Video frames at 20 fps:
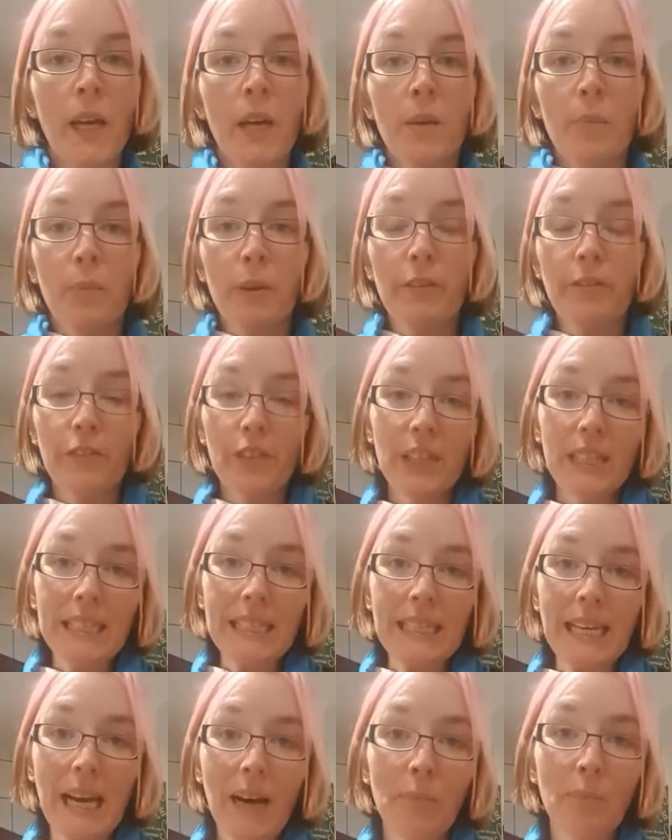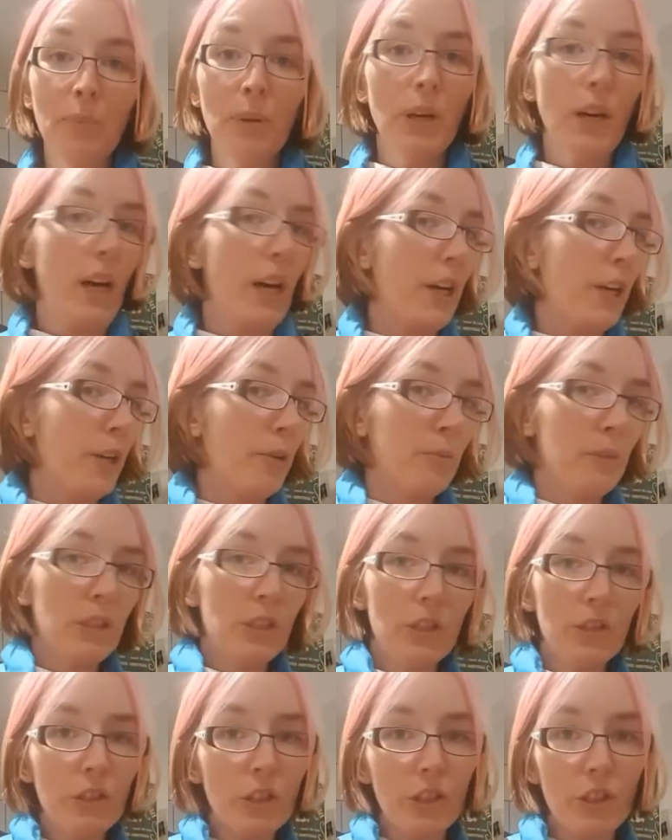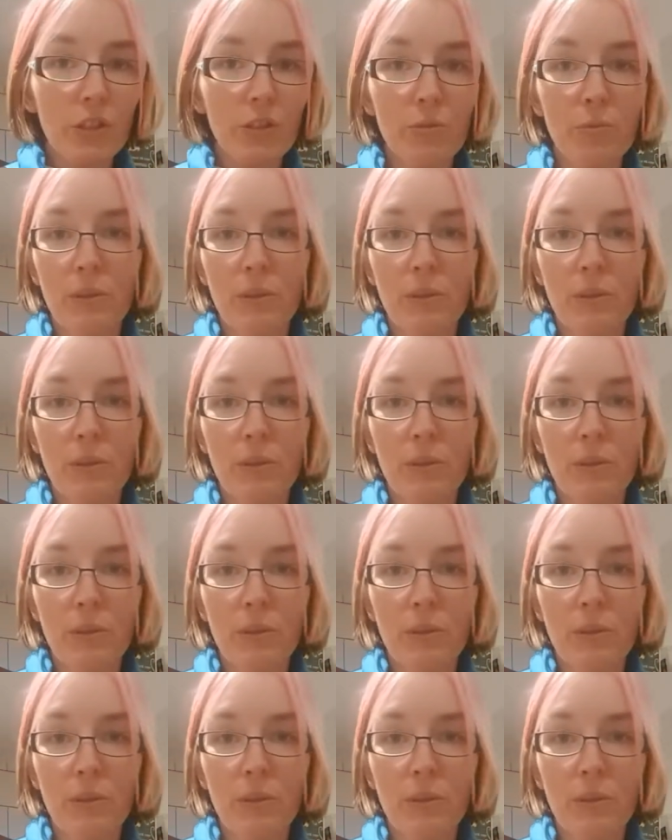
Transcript: But for this camp at home, you can use